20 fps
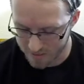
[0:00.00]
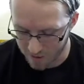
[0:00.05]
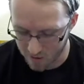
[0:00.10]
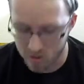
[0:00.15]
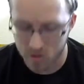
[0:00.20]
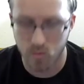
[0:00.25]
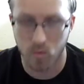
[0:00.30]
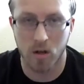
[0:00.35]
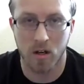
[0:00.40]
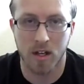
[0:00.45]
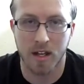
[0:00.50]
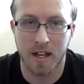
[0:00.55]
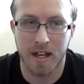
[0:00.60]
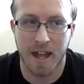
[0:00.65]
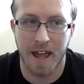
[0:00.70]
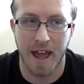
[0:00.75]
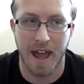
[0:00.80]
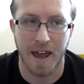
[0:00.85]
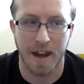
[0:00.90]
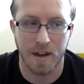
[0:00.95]
I was working
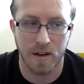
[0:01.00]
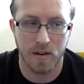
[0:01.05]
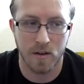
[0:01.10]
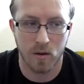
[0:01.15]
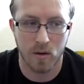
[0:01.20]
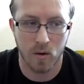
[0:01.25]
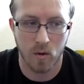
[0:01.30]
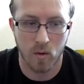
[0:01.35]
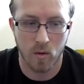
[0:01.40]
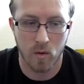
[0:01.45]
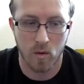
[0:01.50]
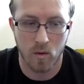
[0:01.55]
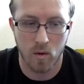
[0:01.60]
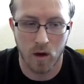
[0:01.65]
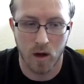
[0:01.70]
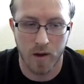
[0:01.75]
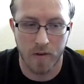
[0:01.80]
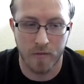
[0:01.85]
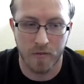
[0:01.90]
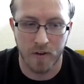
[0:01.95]
at
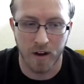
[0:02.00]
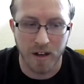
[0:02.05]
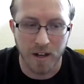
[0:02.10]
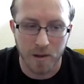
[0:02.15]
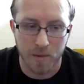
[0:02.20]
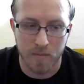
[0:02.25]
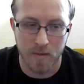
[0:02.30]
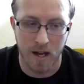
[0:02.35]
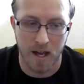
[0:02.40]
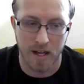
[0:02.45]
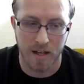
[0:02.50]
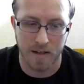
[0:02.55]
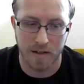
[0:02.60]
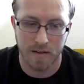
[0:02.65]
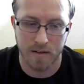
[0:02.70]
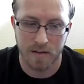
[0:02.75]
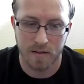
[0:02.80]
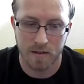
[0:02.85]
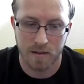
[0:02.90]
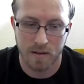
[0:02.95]
a friend of mine
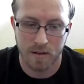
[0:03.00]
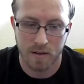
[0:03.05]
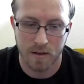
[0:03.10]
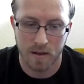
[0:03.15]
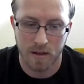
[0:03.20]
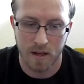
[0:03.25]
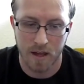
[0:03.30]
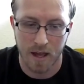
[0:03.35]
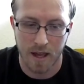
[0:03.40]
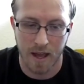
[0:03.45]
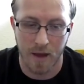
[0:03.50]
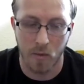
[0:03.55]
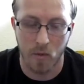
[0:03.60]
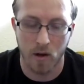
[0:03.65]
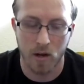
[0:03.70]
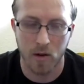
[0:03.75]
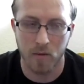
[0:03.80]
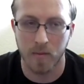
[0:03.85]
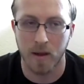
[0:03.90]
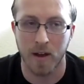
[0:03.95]
at one
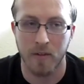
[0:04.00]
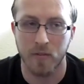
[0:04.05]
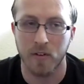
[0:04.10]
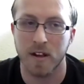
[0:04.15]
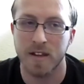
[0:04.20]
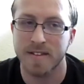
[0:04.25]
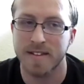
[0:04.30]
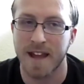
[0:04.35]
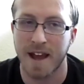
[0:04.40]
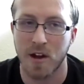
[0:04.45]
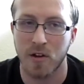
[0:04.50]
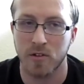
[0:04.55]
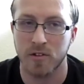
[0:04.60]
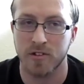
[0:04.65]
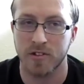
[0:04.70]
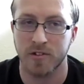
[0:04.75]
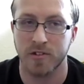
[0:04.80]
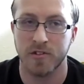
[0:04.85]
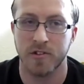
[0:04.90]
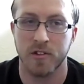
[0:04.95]
of my friend's
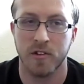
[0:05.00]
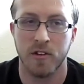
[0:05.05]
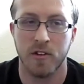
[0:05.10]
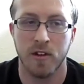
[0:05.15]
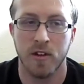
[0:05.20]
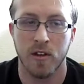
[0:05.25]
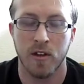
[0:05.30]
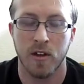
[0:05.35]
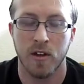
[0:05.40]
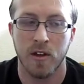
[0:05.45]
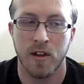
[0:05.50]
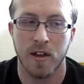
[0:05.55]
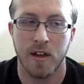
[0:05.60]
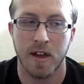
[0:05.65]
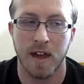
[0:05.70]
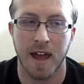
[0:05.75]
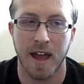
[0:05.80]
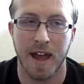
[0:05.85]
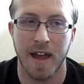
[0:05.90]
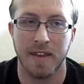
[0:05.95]
houses,
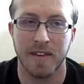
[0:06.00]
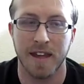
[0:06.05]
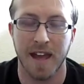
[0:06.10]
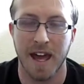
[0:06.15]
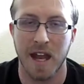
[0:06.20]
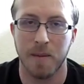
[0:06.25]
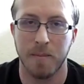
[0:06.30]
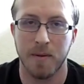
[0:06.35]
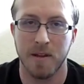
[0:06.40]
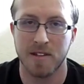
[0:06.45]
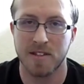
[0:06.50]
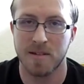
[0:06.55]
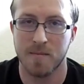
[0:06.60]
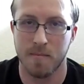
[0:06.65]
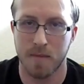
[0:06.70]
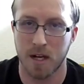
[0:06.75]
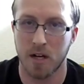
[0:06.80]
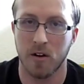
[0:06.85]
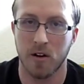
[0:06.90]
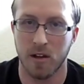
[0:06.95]
and they had a piece of
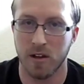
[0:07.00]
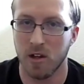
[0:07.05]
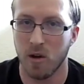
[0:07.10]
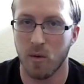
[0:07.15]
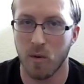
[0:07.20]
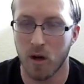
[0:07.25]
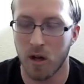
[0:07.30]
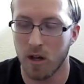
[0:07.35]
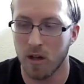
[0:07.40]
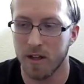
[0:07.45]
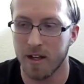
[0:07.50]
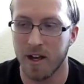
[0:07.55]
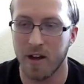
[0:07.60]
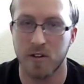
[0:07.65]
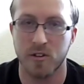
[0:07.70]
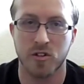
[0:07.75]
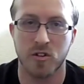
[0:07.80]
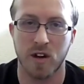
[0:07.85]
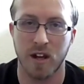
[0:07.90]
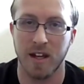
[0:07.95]
metal on the wall, and I
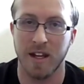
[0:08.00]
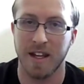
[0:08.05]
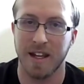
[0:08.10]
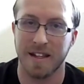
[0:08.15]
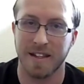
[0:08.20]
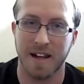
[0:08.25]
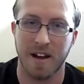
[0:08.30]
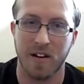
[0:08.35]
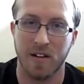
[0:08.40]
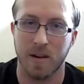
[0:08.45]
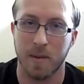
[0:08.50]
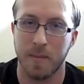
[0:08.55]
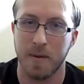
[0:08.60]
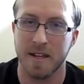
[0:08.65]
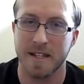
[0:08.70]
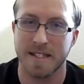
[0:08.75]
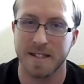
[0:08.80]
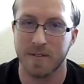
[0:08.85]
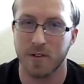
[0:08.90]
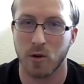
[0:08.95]
was trying to get down a
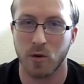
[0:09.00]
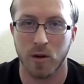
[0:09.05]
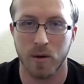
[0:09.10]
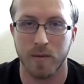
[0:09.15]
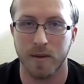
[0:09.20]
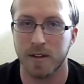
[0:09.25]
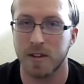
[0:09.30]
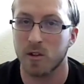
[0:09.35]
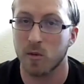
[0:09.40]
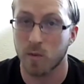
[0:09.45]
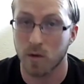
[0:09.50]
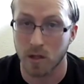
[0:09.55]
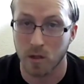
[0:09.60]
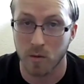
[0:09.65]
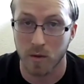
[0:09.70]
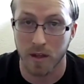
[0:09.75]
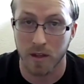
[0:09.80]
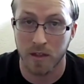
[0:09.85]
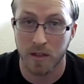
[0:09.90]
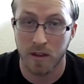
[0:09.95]
piece of equipment to work
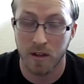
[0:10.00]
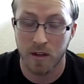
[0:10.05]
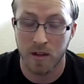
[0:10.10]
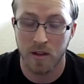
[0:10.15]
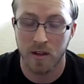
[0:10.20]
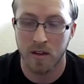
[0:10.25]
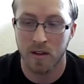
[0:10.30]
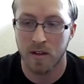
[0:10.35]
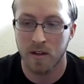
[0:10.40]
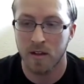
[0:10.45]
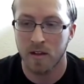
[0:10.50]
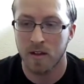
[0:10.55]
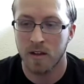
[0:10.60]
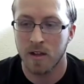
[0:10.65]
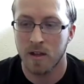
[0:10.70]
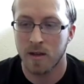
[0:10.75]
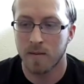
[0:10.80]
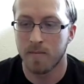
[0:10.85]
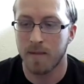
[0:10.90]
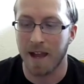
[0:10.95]
with.
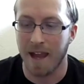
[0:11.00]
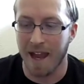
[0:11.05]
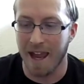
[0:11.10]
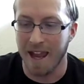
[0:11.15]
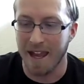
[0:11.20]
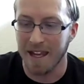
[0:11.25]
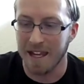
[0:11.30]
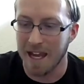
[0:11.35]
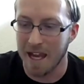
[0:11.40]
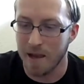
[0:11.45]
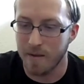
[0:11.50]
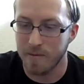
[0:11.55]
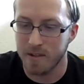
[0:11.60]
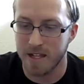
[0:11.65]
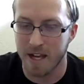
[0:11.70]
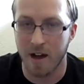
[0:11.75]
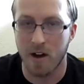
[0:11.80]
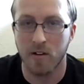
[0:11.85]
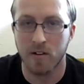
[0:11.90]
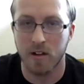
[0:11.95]
My hand came
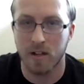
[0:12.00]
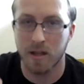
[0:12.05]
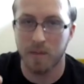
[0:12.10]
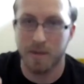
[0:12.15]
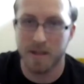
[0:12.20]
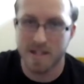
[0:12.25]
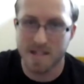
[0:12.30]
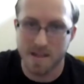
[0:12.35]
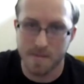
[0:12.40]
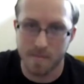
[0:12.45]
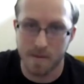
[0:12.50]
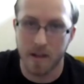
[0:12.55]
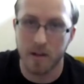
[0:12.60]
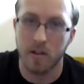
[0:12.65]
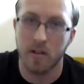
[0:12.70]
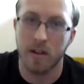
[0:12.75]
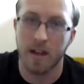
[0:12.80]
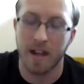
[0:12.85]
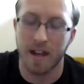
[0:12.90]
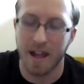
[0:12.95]
down on the piece of
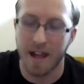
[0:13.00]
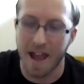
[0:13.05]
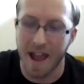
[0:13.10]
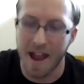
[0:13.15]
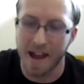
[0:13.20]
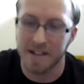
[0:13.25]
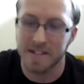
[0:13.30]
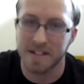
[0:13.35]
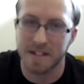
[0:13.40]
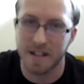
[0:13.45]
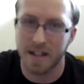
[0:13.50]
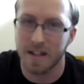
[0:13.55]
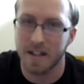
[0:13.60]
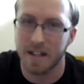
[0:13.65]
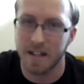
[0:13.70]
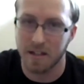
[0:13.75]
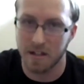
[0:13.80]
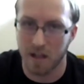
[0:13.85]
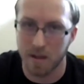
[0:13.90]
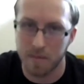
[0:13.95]
metal, and I accidentally
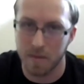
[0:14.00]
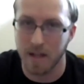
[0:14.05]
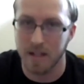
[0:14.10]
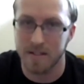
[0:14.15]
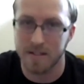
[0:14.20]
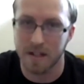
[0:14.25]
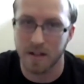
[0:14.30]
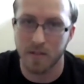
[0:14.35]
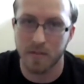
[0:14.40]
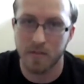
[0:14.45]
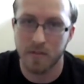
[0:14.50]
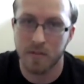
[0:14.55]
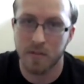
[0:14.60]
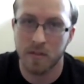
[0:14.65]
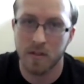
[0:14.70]
cut myself.